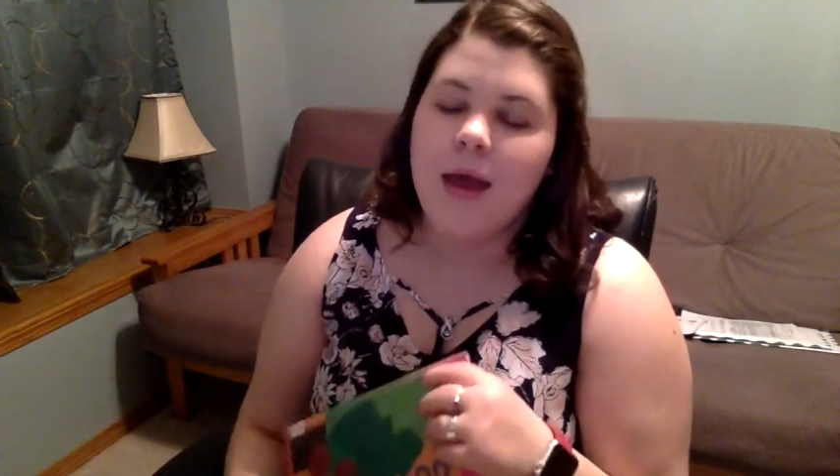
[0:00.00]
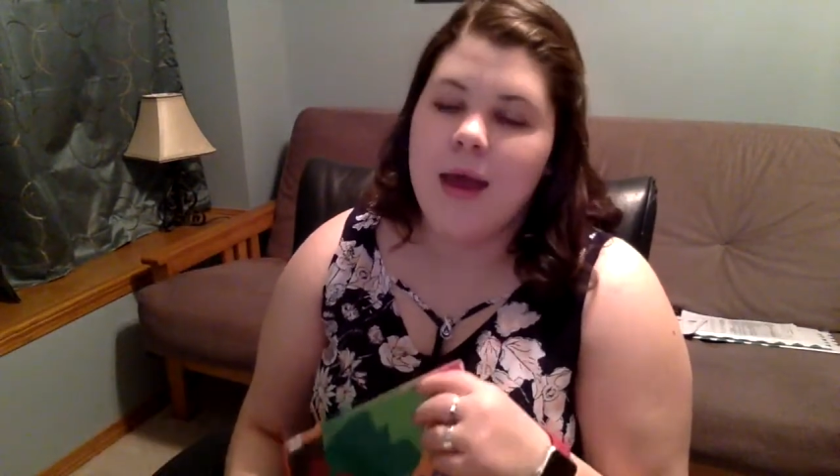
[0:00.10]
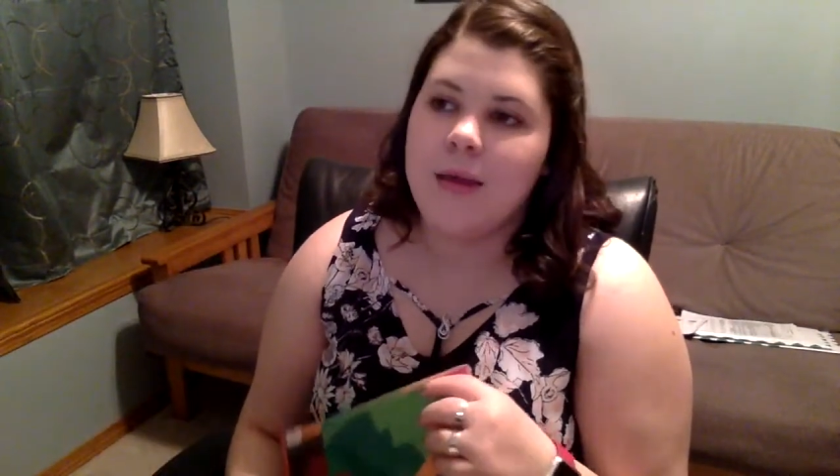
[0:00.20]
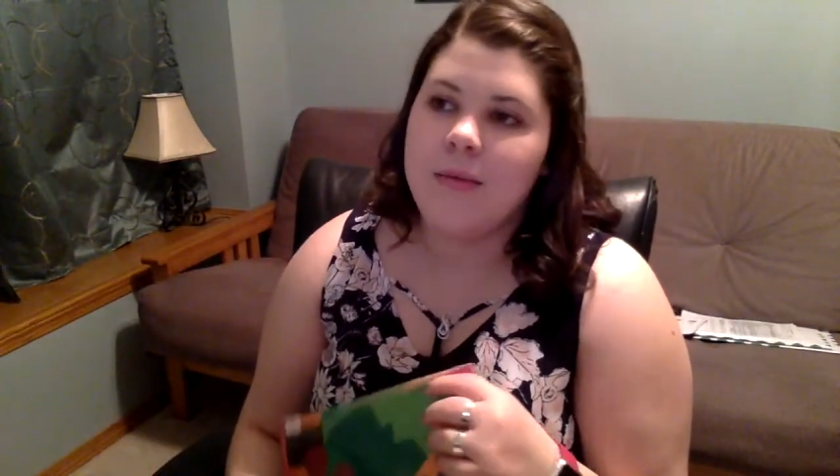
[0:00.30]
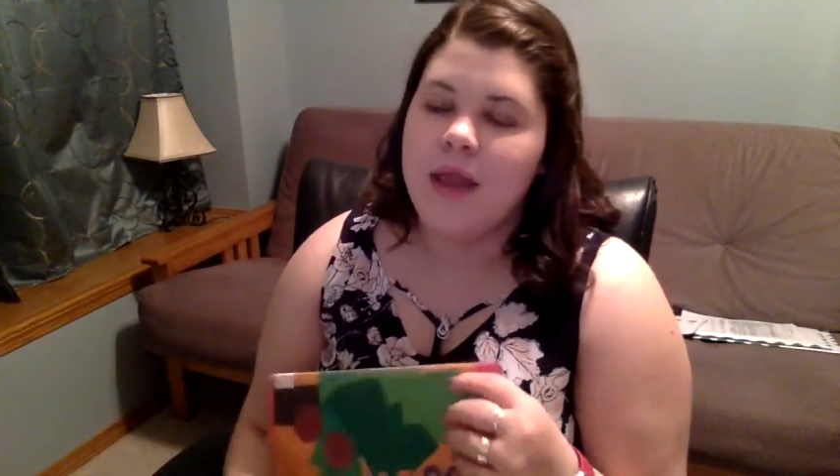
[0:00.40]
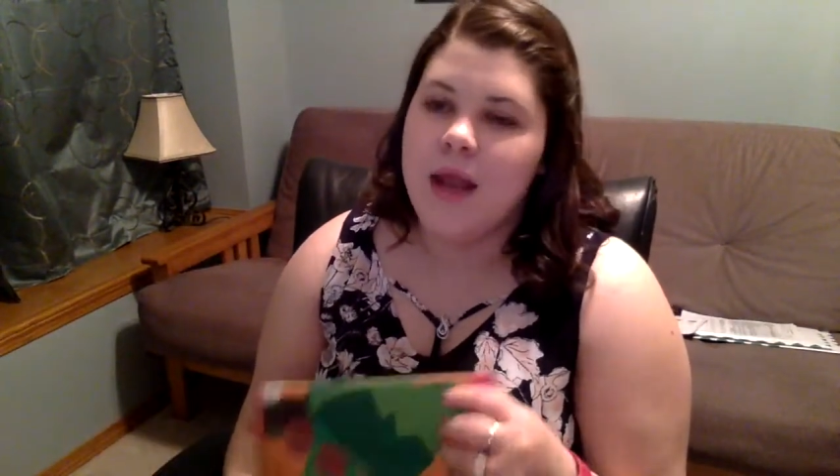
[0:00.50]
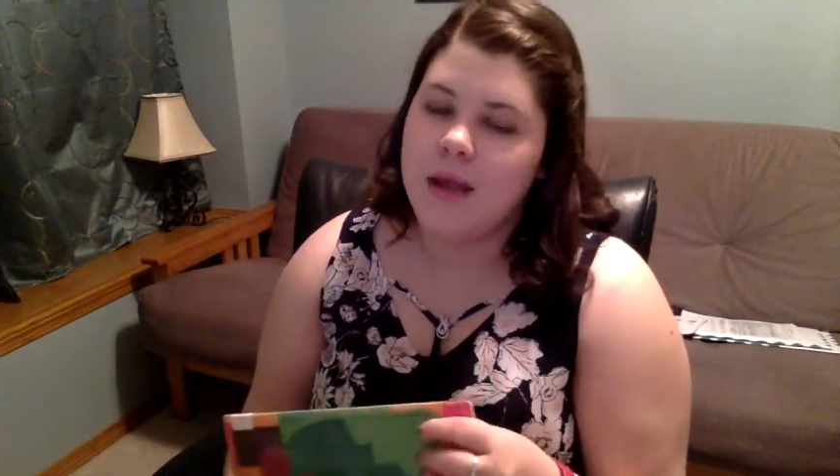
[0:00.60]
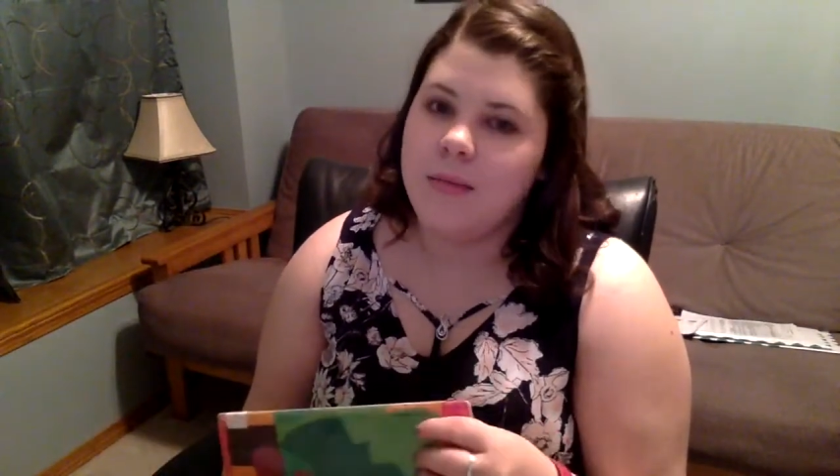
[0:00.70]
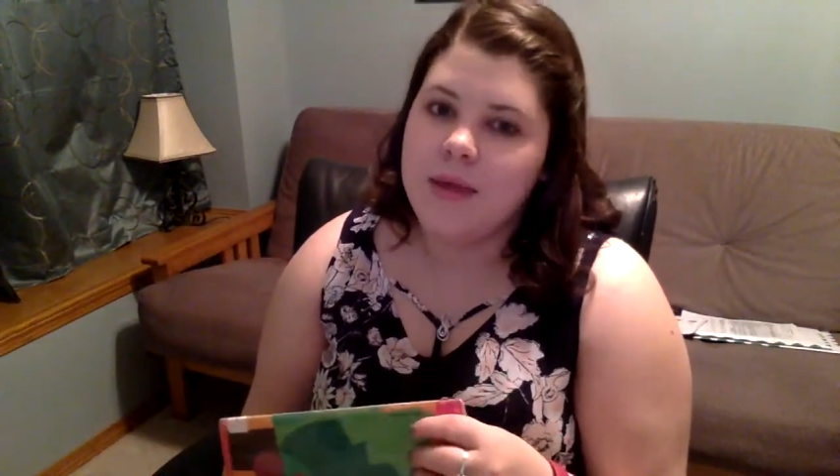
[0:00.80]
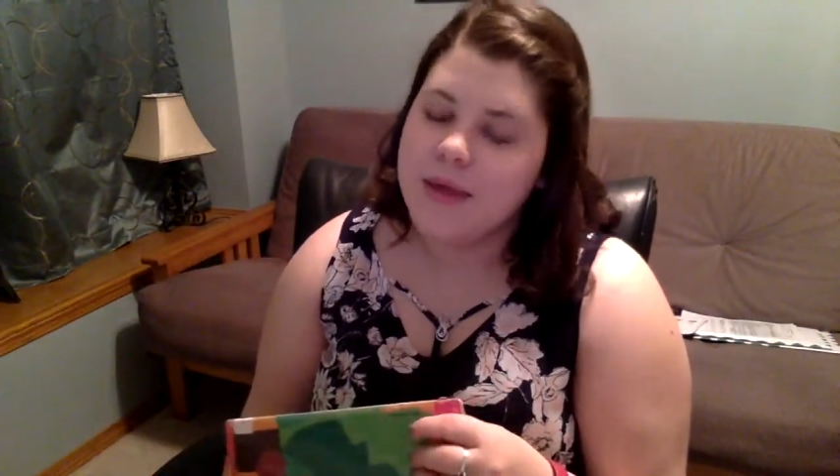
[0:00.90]
And then A
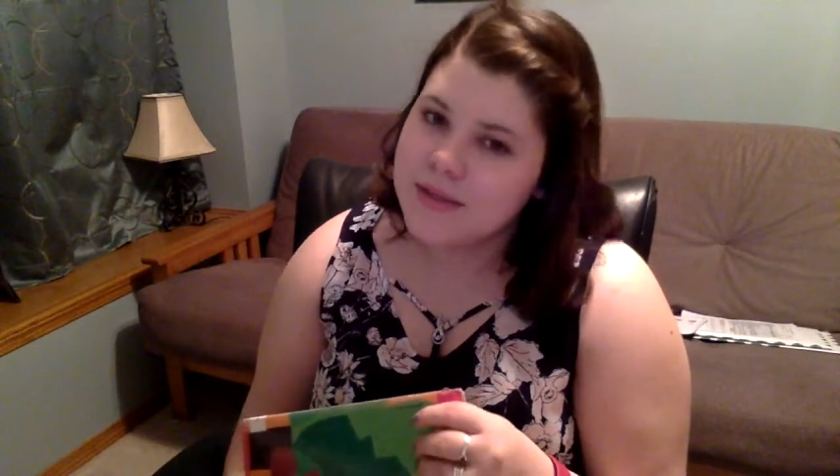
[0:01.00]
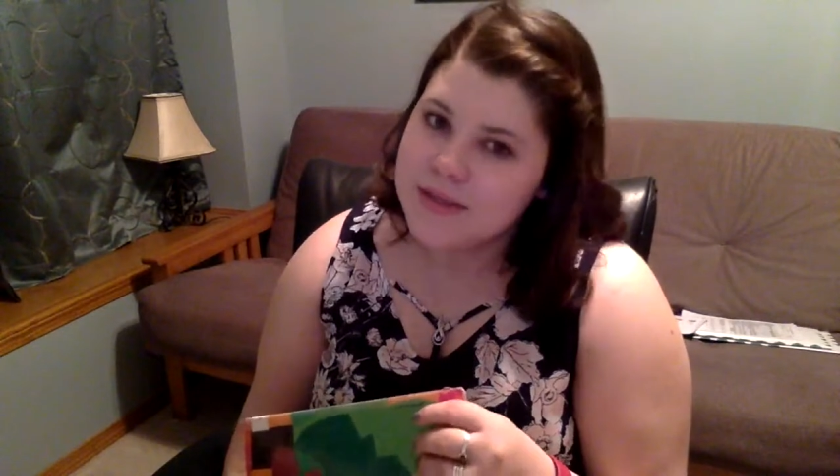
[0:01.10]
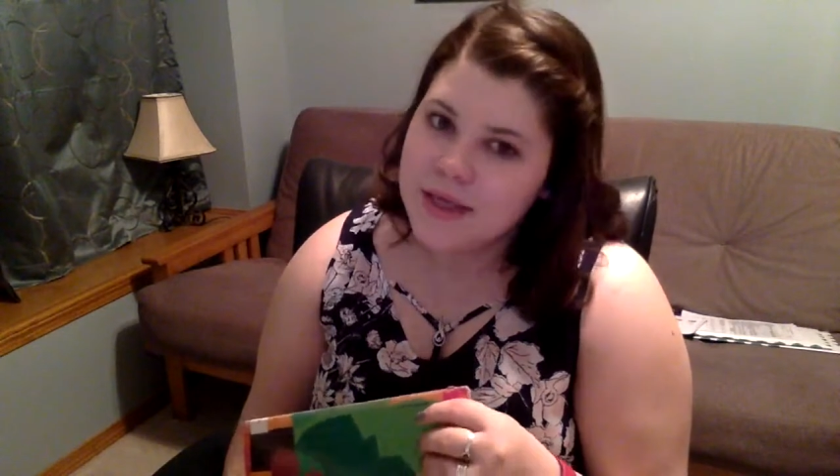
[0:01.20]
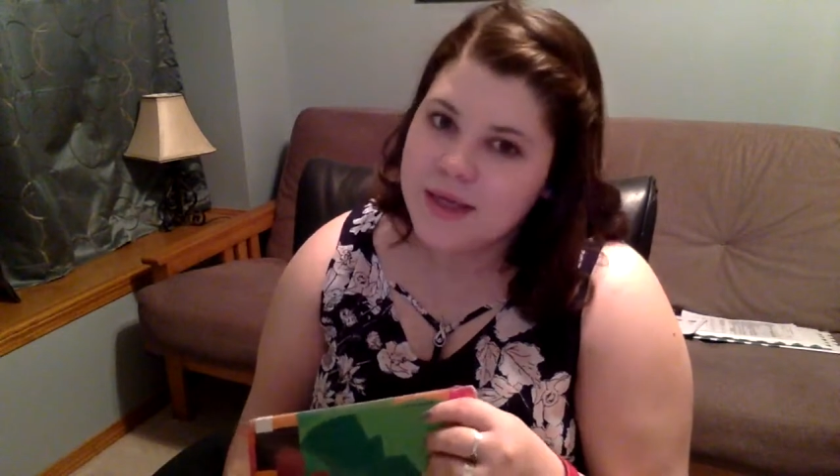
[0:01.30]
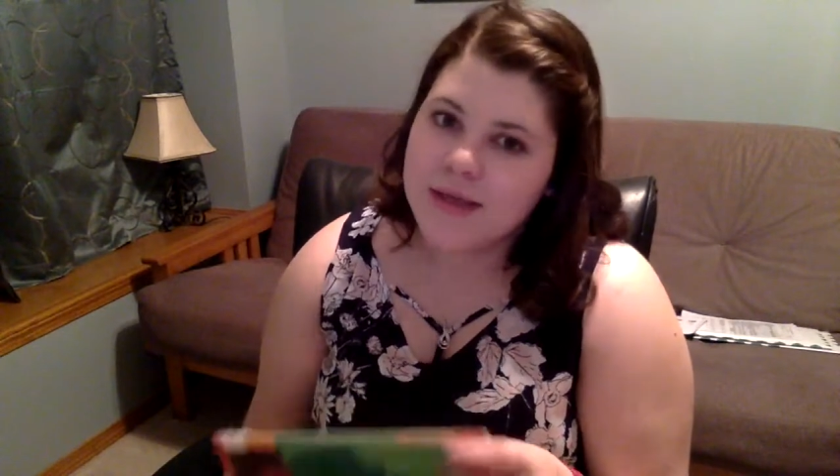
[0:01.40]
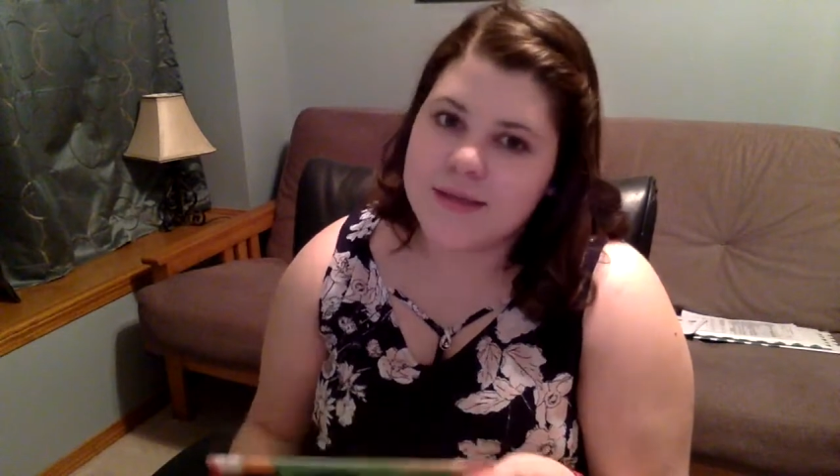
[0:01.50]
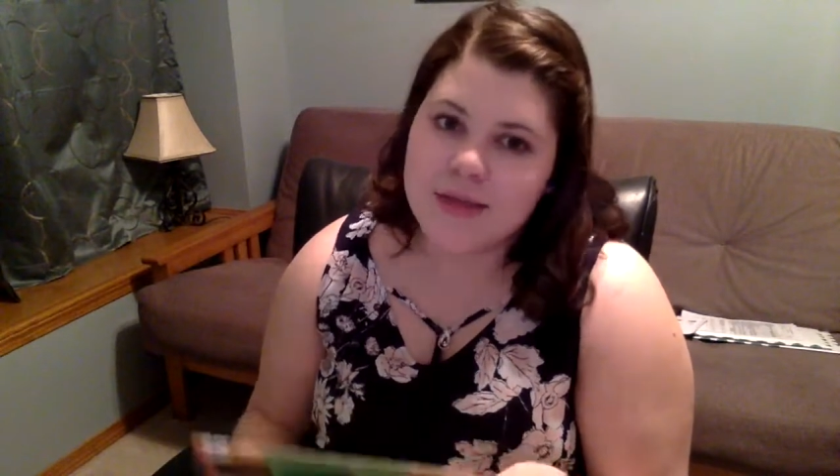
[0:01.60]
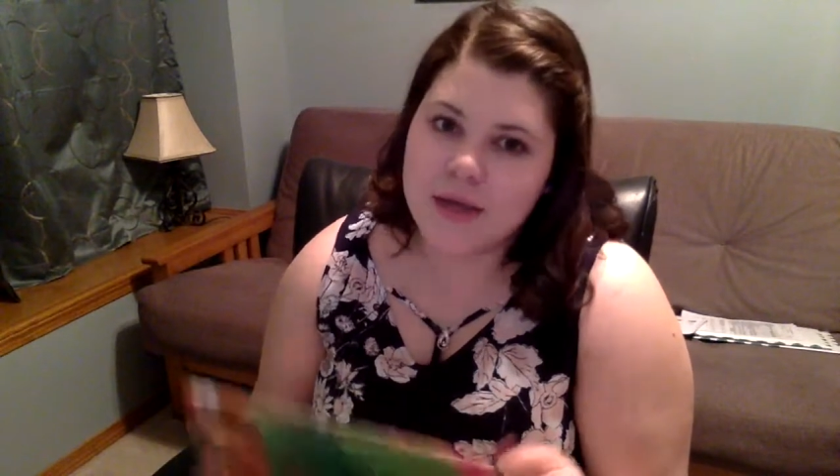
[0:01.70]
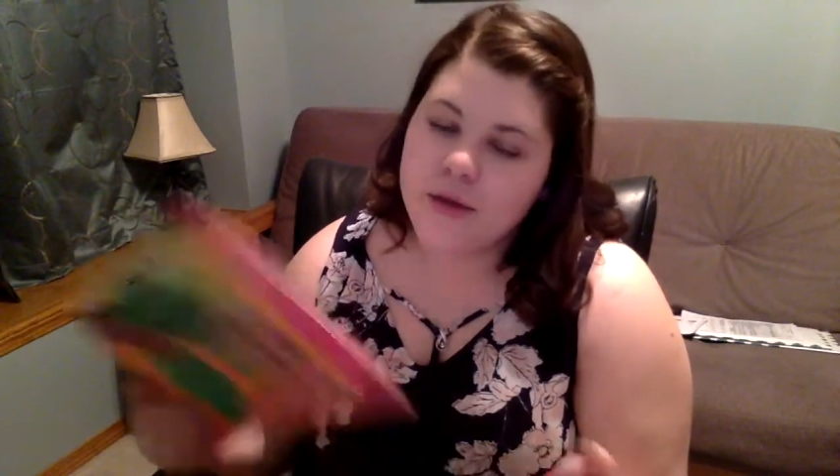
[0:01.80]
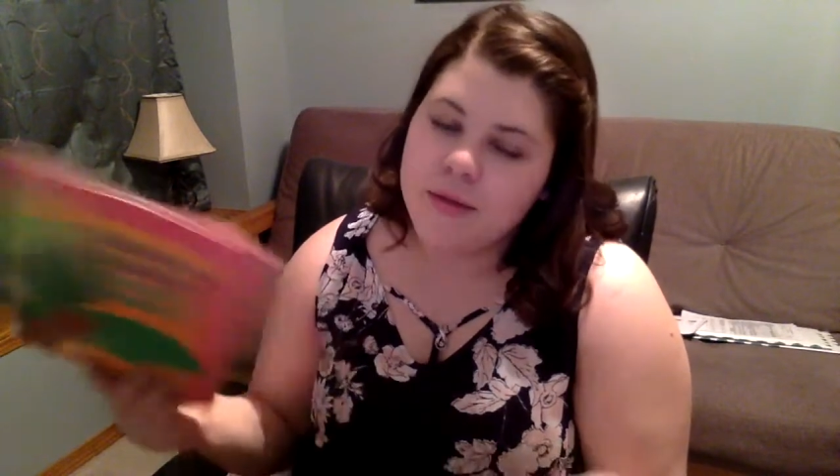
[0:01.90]
and B and C get
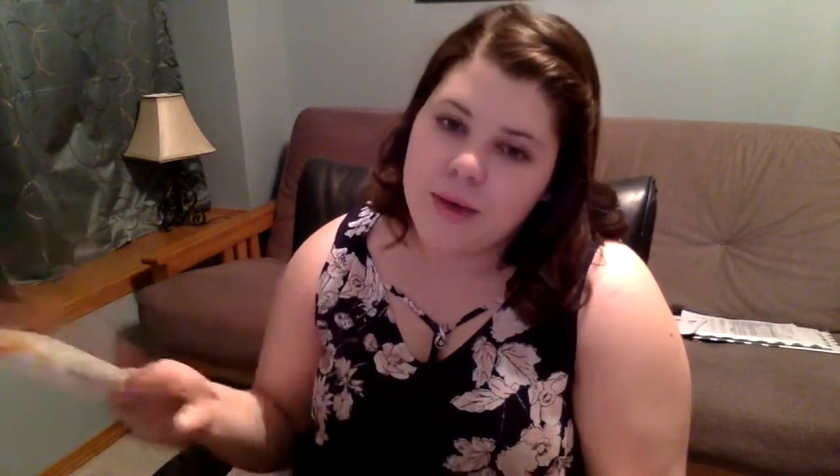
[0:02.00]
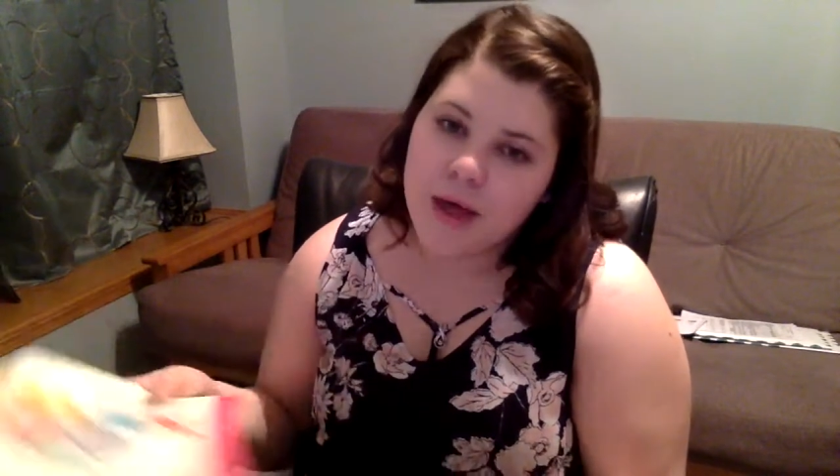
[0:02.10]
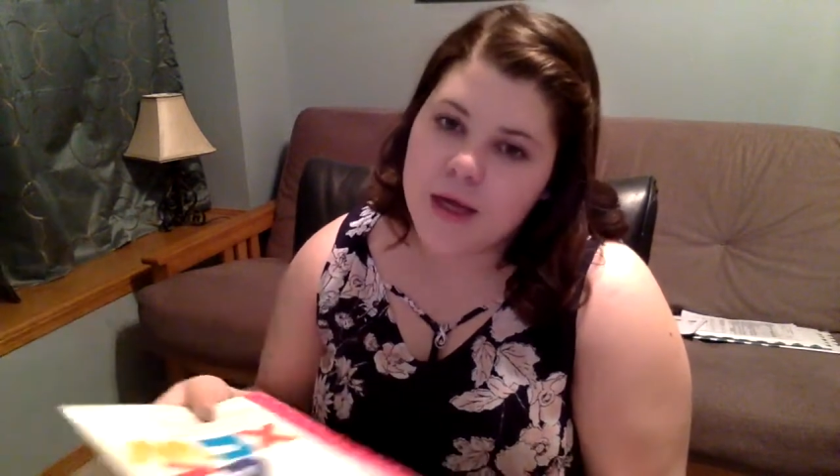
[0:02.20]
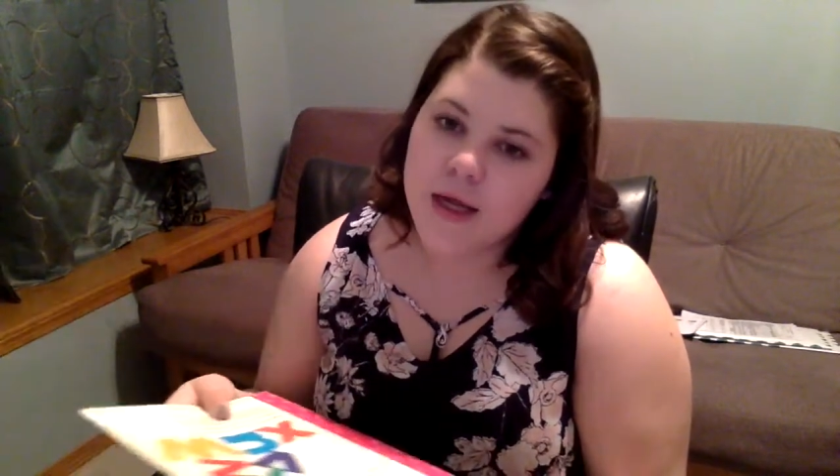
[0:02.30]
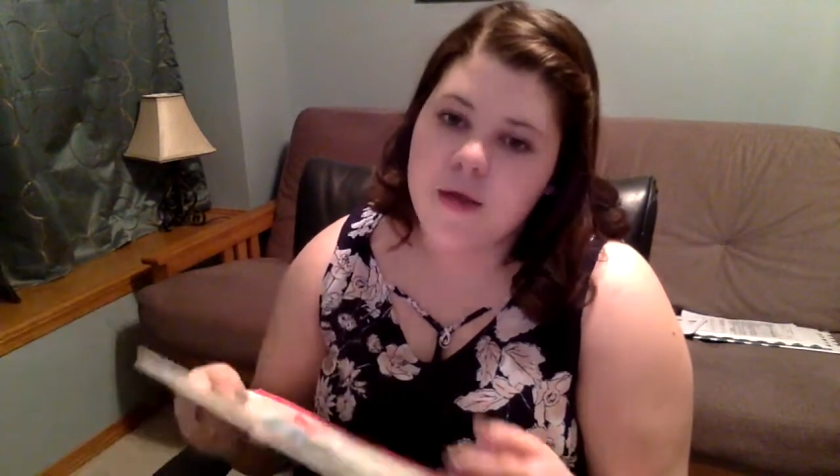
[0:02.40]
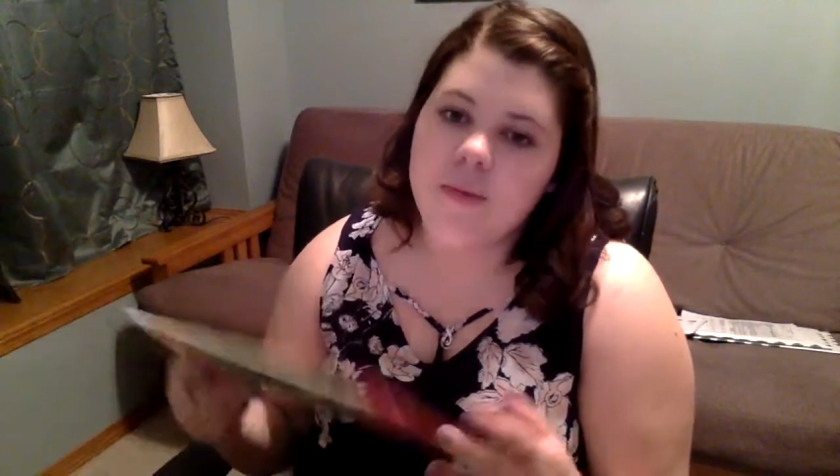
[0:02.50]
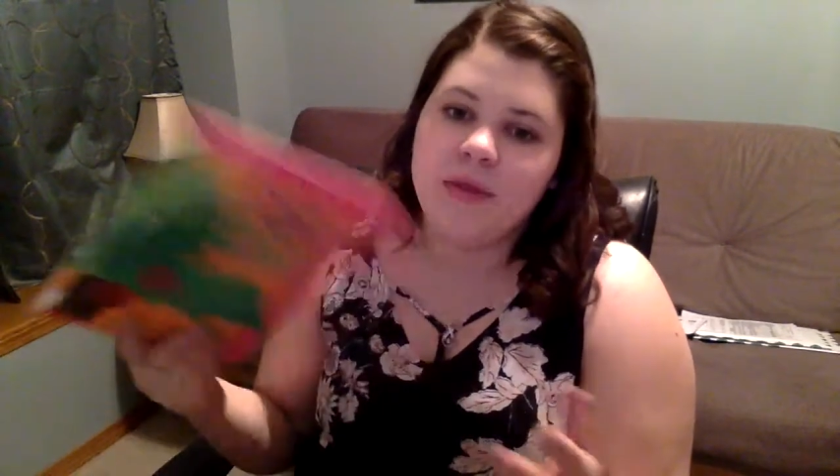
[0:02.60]
stuck on the bottom,